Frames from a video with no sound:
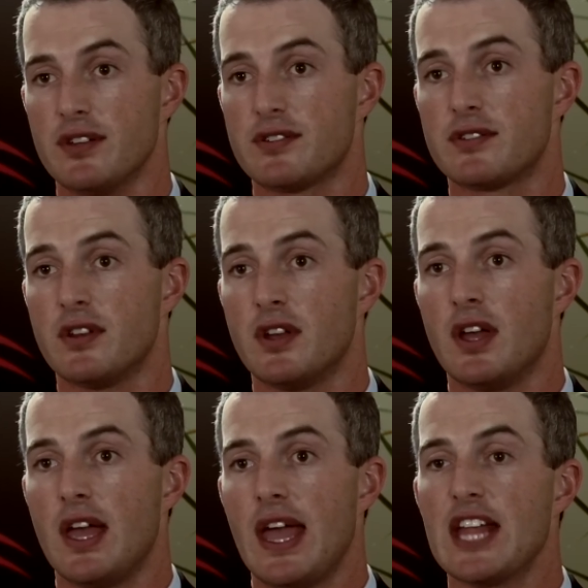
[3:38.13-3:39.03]
years.
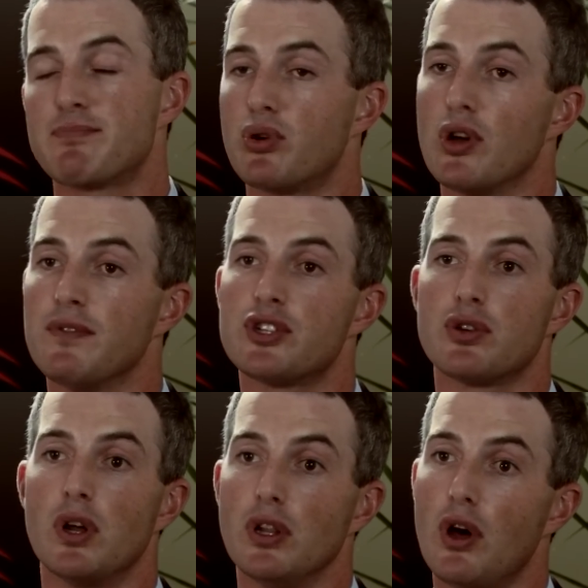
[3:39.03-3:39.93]
It's proven
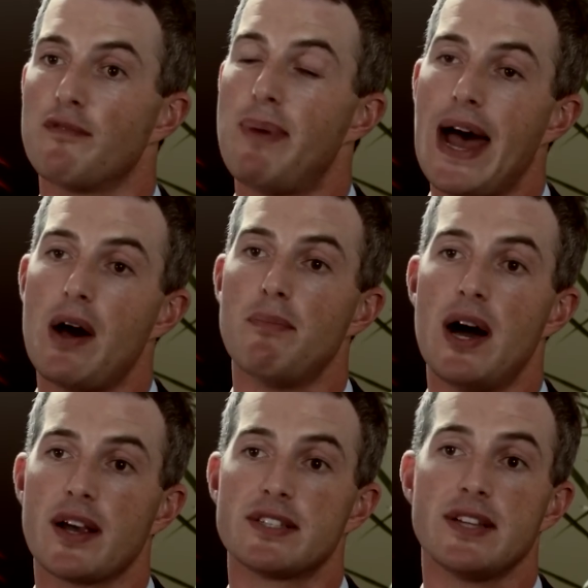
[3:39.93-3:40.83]
to a lot of power
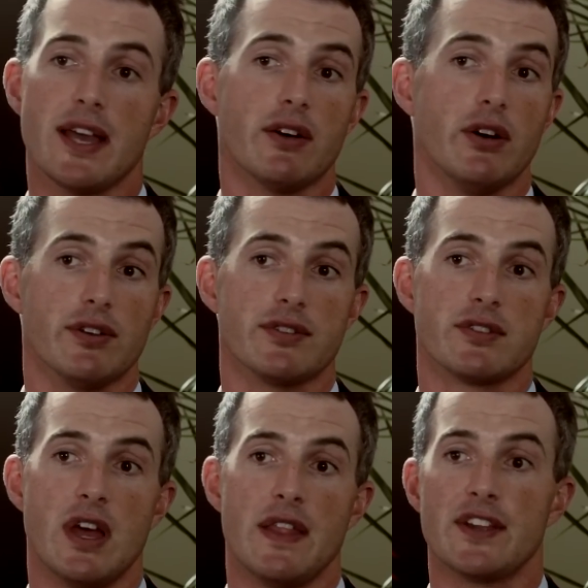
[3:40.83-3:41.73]
market stakeholders